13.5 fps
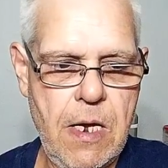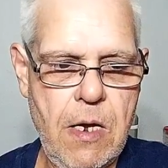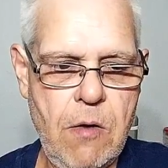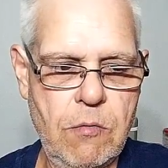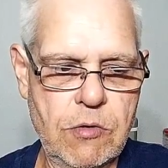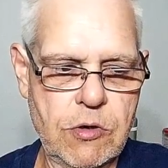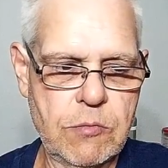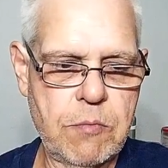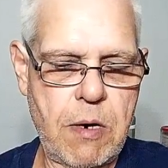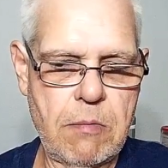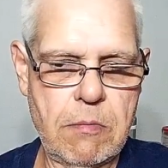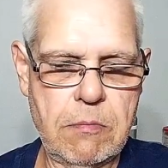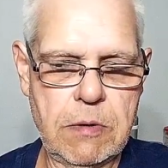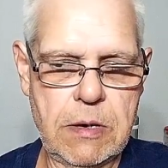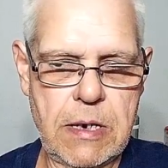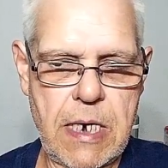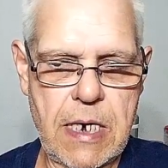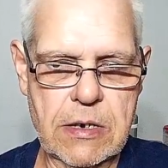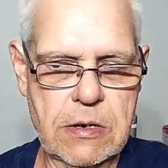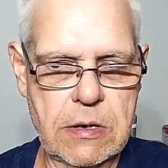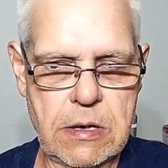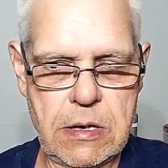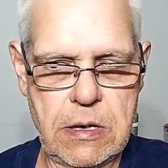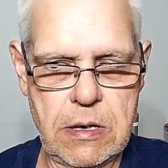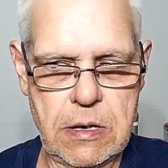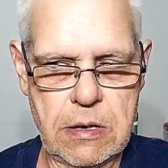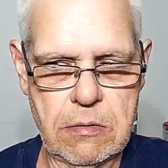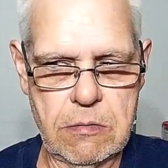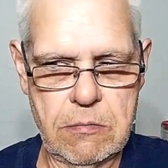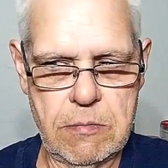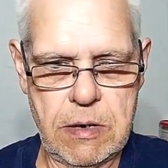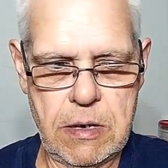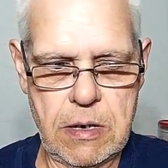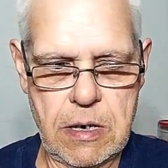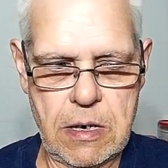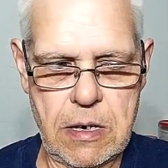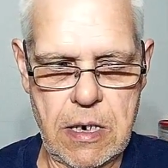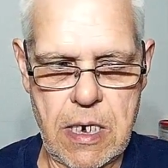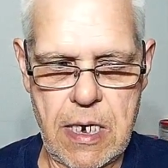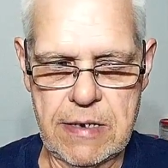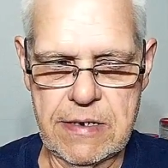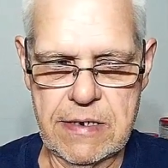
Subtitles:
which is probably actually going to be on that